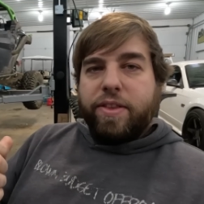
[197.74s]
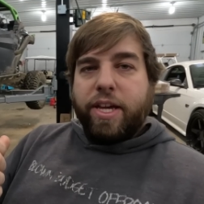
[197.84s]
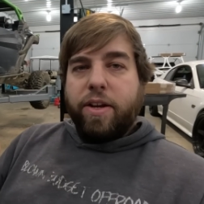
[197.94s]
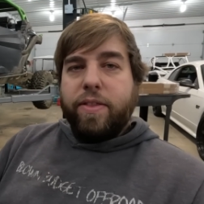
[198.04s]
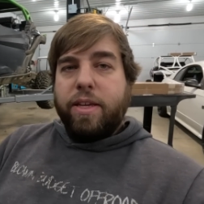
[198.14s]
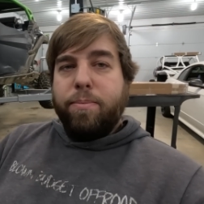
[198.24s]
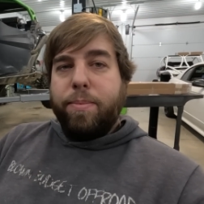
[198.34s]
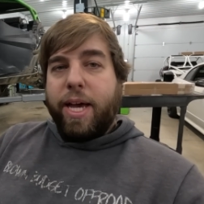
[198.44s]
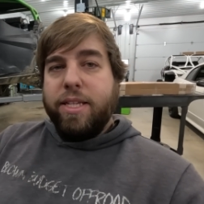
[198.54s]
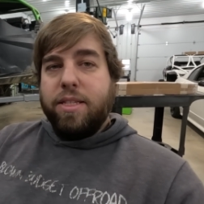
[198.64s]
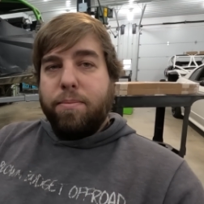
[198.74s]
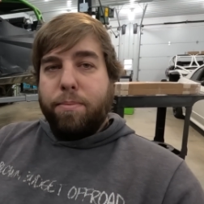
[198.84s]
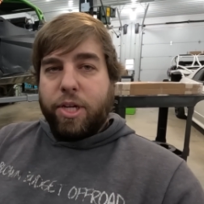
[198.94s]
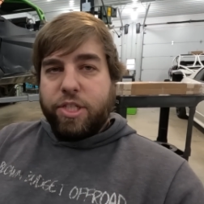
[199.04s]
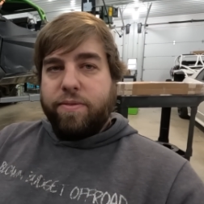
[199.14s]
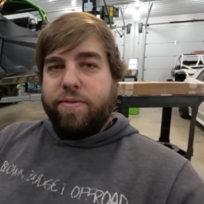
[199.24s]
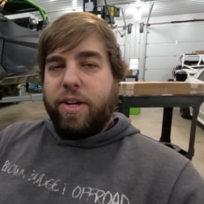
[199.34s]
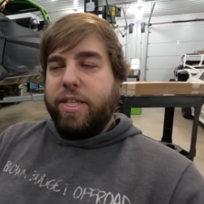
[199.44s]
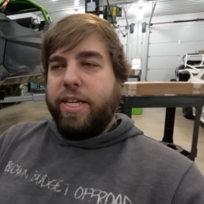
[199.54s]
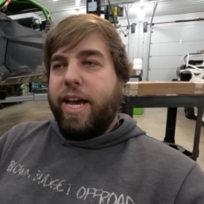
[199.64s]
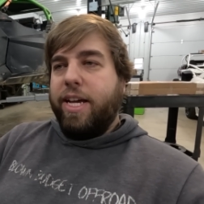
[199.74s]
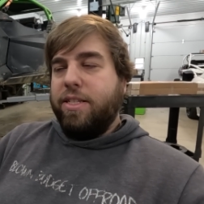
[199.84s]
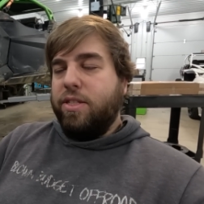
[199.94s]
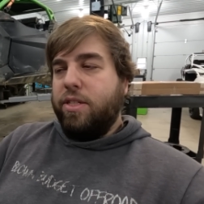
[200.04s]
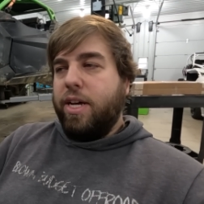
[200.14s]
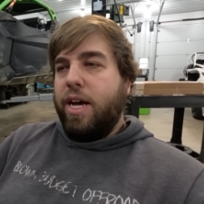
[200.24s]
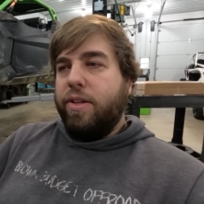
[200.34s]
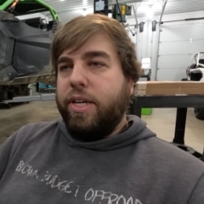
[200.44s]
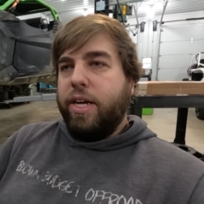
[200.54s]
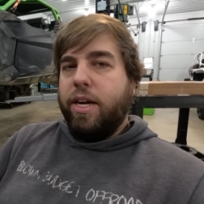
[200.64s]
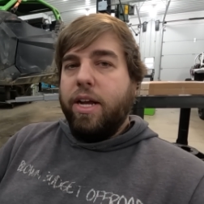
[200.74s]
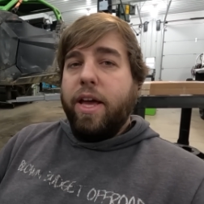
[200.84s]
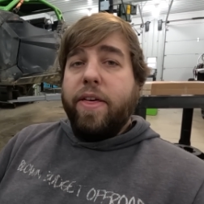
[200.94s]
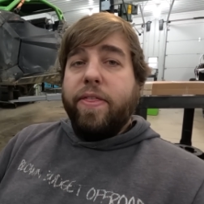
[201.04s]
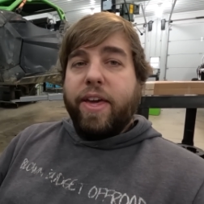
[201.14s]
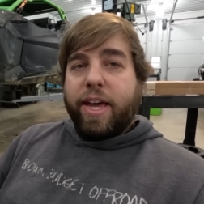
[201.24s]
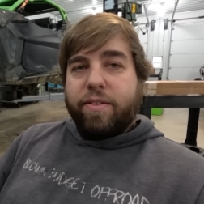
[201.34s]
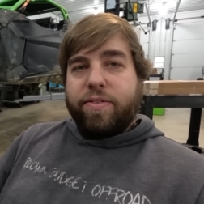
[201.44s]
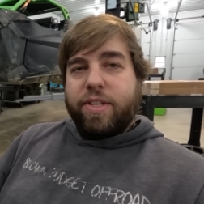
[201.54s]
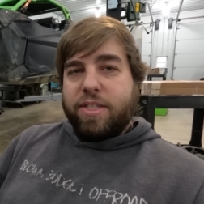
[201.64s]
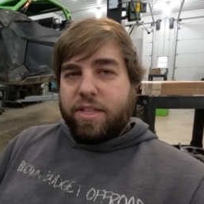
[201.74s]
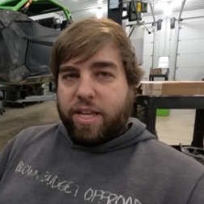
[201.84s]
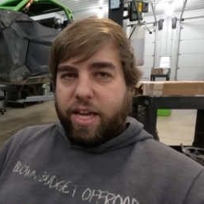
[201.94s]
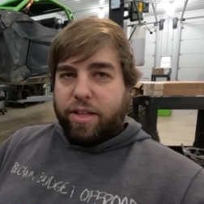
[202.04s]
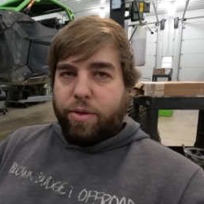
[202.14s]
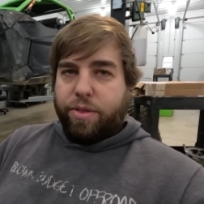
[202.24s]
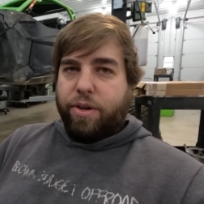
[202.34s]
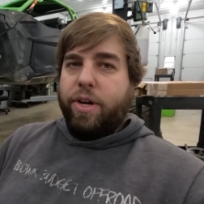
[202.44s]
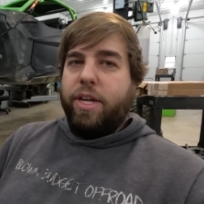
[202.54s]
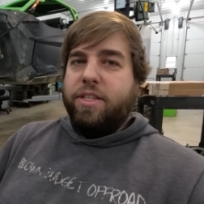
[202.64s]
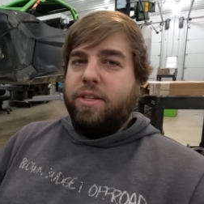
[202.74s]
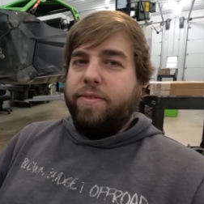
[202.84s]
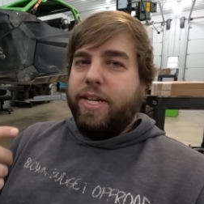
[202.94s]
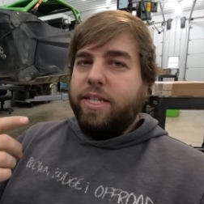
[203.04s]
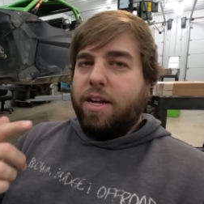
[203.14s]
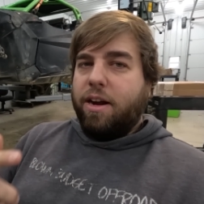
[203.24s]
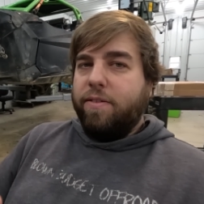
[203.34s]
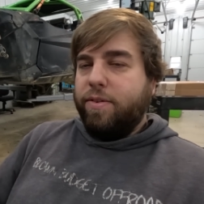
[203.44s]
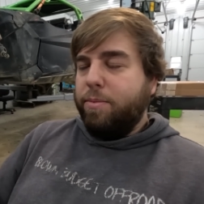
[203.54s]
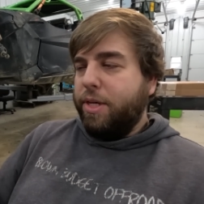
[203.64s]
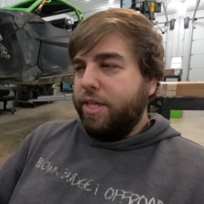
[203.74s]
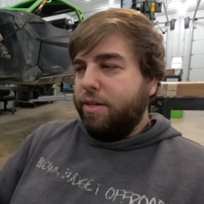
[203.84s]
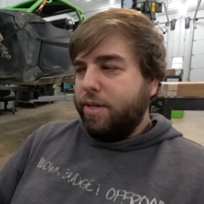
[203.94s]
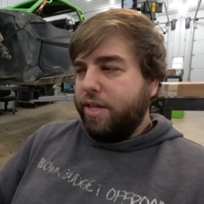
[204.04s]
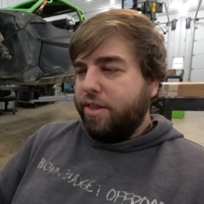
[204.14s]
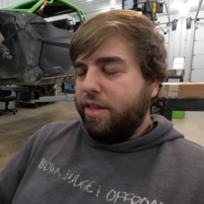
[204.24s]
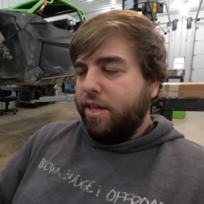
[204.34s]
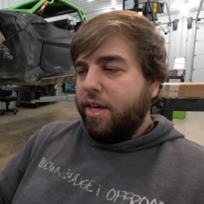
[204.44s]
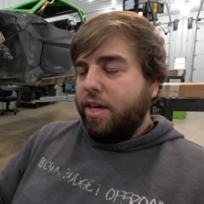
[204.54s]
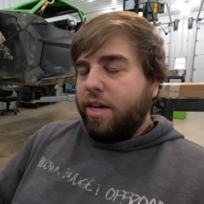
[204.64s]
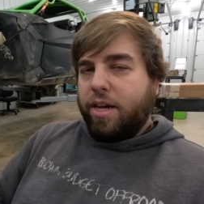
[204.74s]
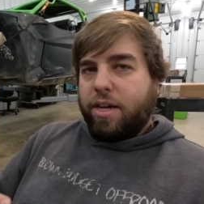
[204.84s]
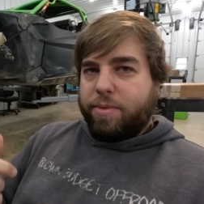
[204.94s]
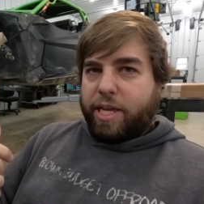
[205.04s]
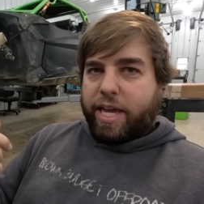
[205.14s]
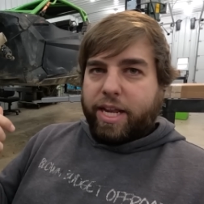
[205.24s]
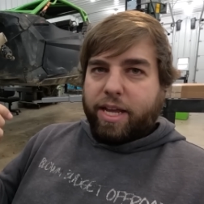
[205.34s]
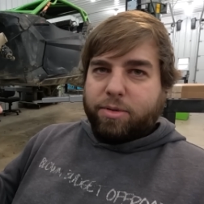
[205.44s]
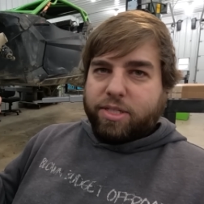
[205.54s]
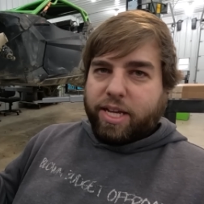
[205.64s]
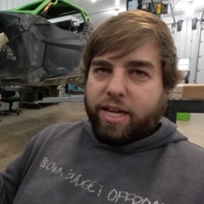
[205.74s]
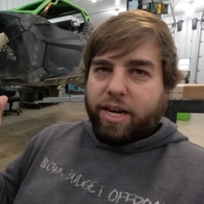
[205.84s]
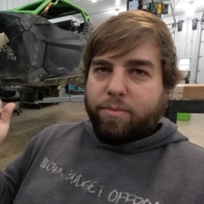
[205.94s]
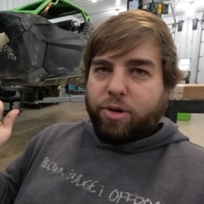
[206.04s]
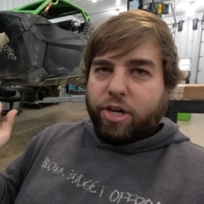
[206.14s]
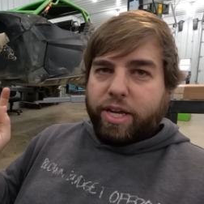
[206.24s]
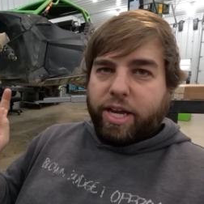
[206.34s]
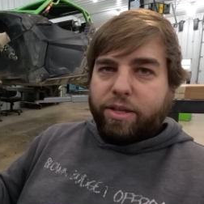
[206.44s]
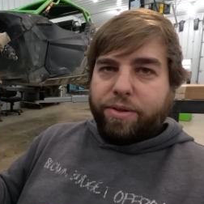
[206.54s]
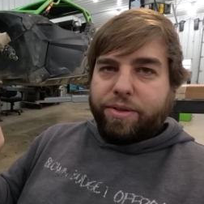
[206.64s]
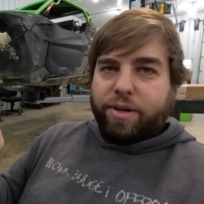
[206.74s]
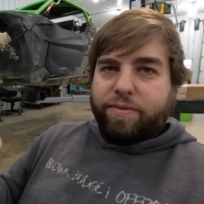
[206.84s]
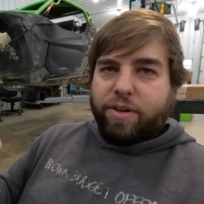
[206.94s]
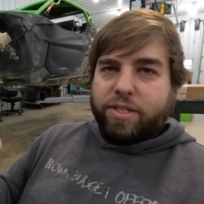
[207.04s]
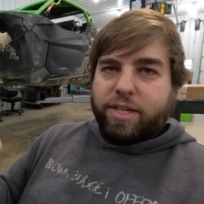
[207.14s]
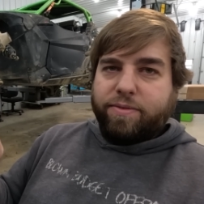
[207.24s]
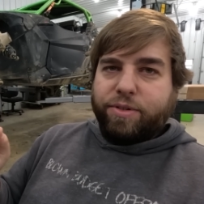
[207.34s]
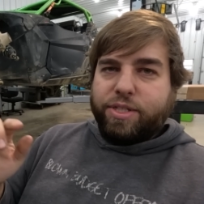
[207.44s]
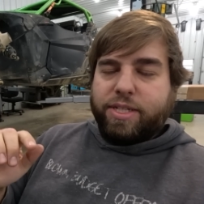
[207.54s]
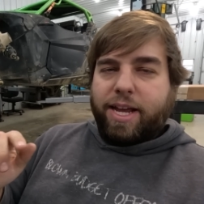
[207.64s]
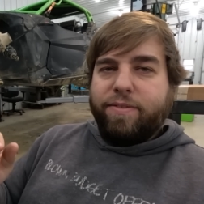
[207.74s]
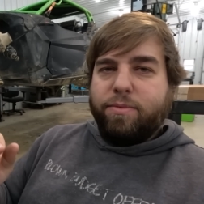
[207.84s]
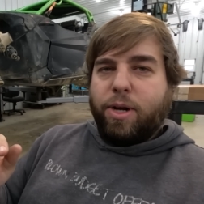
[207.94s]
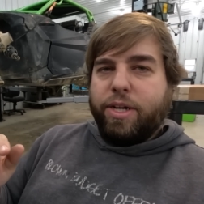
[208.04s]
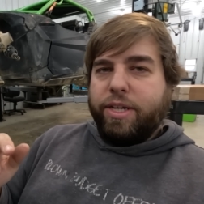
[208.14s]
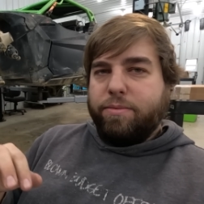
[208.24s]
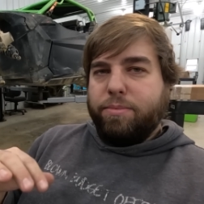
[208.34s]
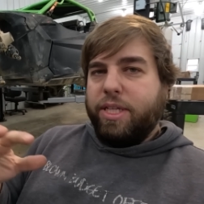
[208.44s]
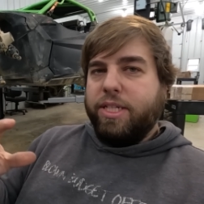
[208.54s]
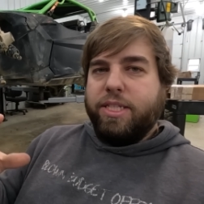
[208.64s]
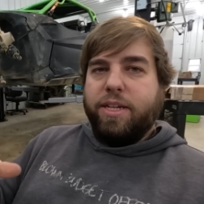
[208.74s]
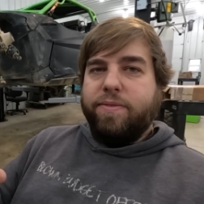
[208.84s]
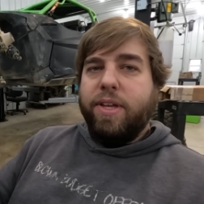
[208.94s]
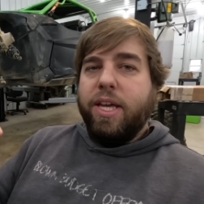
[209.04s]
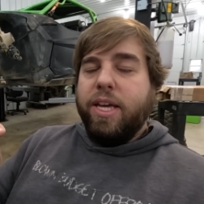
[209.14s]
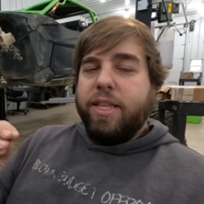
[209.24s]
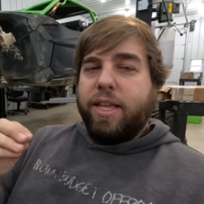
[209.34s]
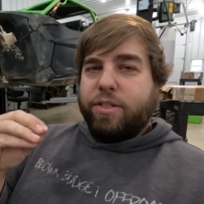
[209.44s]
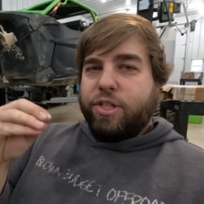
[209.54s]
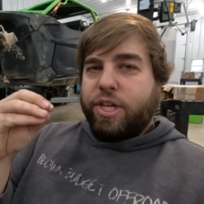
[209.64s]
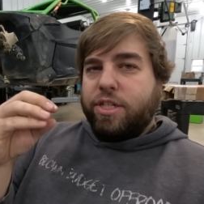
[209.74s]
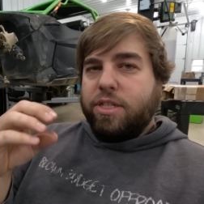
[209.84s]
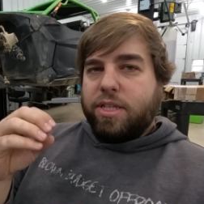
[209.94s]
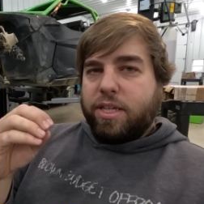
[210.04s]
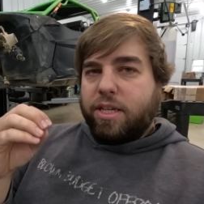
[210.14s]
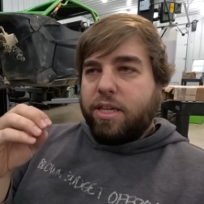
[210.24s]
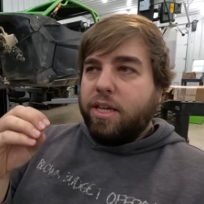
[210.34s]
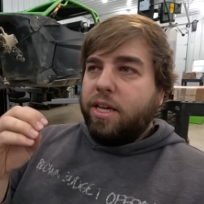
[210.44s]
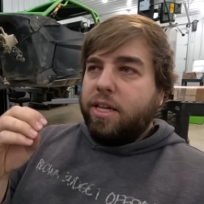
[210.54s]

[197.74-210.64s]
They are the best budget friendly axle out there that fits in the Halo 30. So if you guys aren't familiar with um, the Can Am design, I'm running a Halo 30 front diff, which is an aftermarket billet diff that changes the